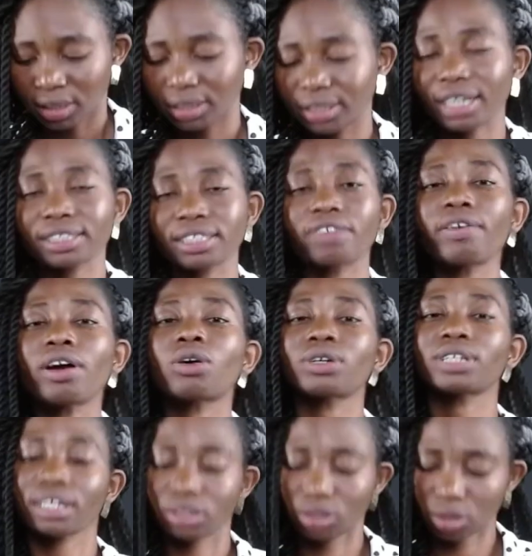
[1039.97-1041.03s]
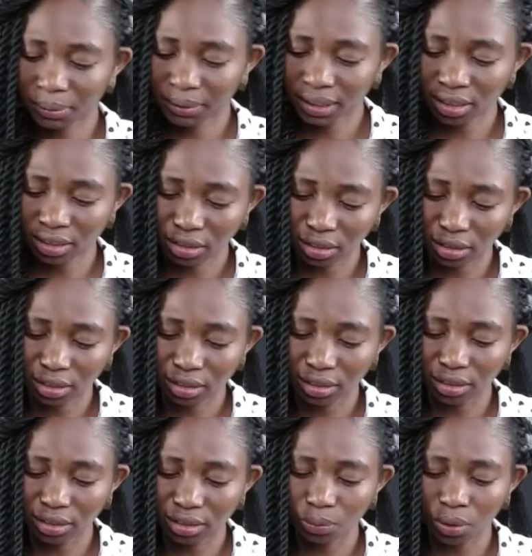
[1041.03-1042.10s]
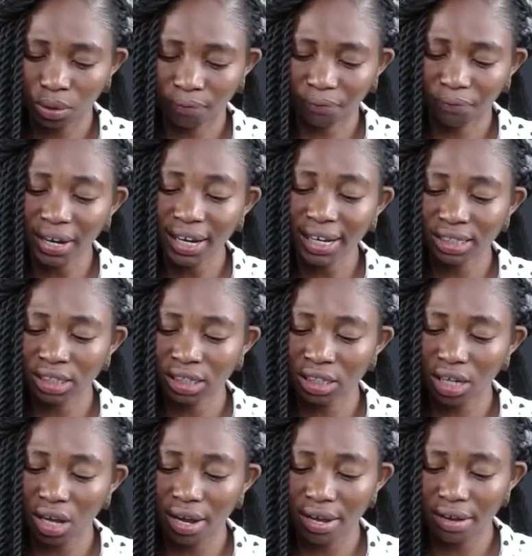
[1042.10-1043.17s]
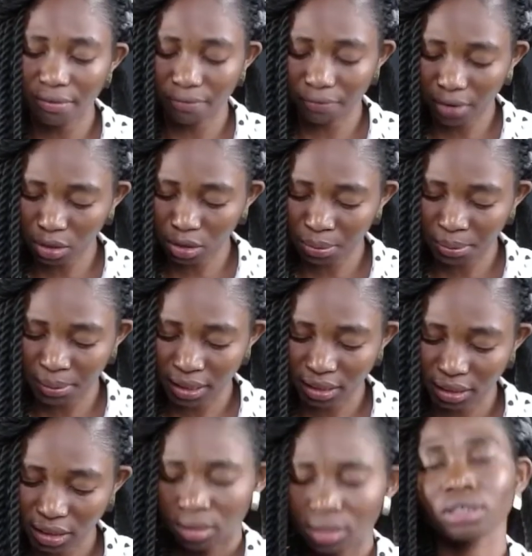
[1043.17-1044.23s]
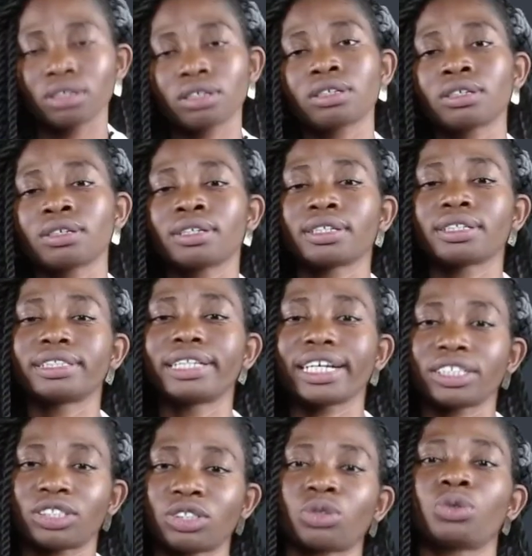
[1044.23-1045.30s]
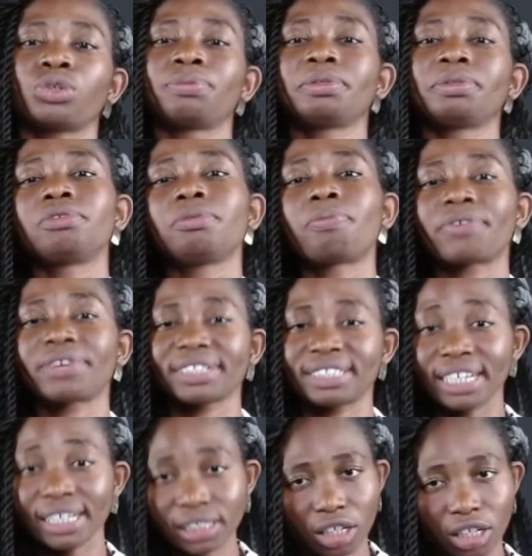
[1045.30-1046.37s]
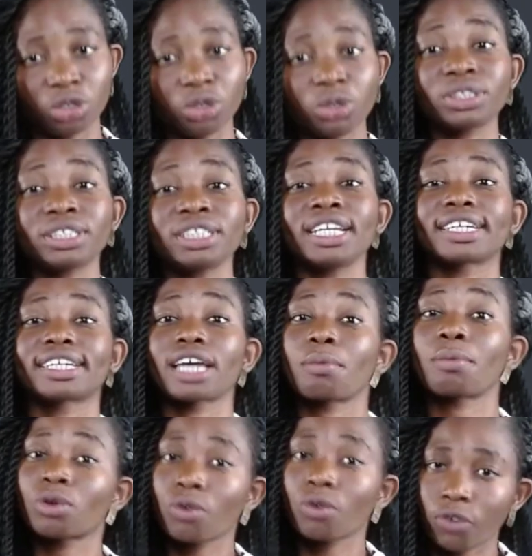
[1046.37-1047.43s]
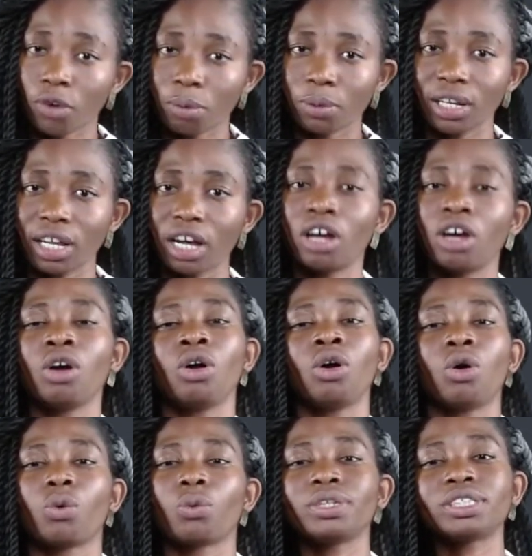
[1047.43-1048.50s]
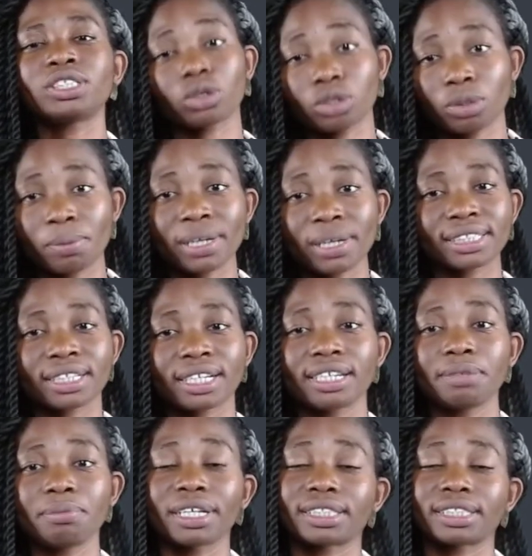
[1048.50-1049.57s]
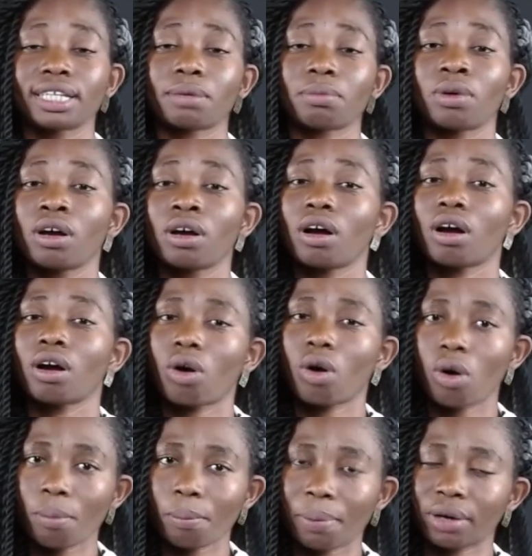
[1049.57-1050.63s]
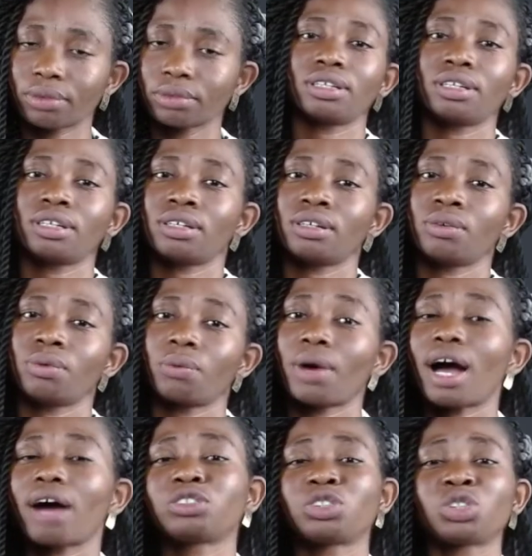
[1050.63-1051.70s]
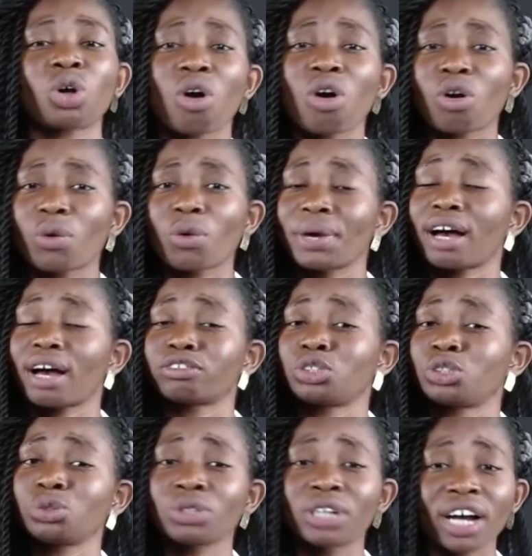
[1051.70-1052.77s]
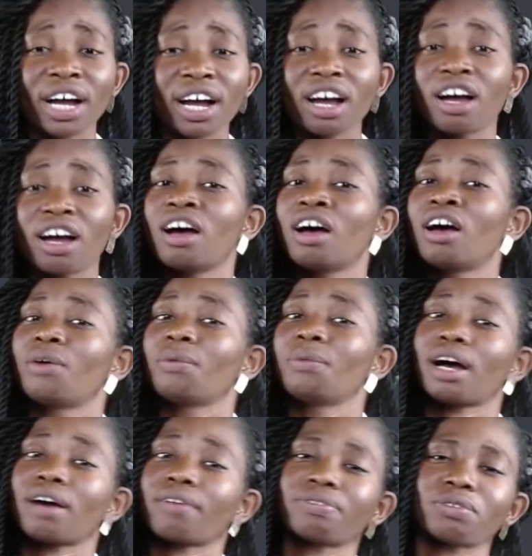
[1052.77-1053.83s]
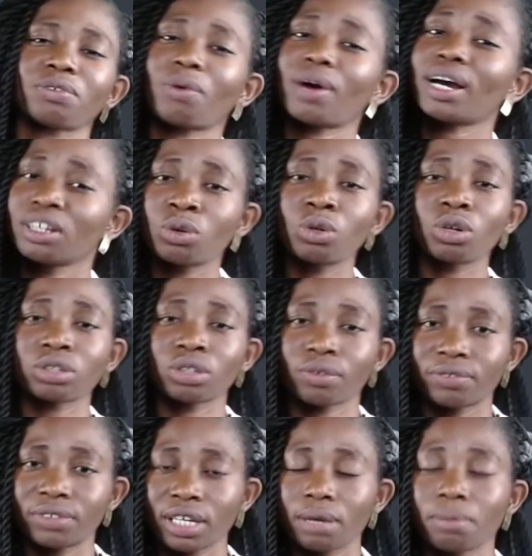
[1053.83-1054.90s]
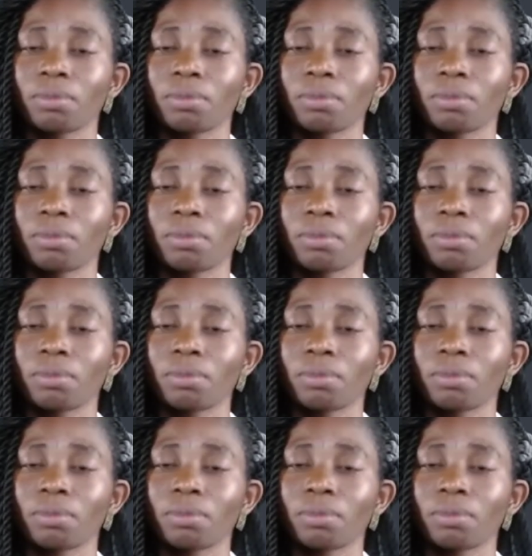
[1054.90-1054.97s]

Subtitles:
There are several other substances we could find in our environment that could be represented using a chemical formula which automatically makes them compounds. We have chalk, we have sugar, we have quite a whole lot of them.